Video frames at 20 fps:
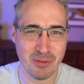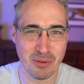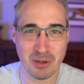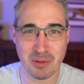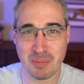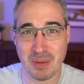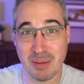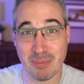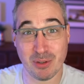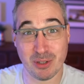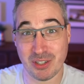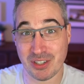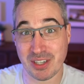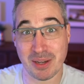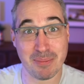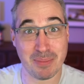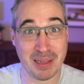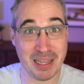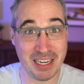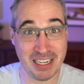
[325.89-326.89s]
with people
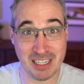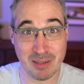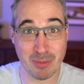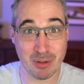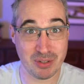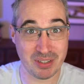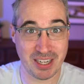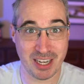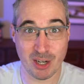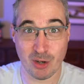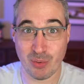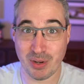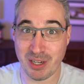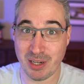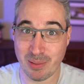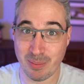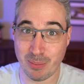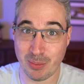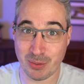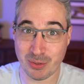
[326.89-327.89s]
just complaining about
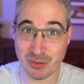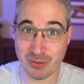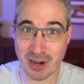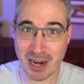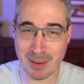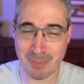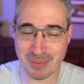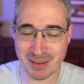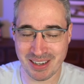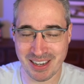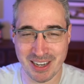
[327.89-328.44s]
Tailwind and Bootstrap.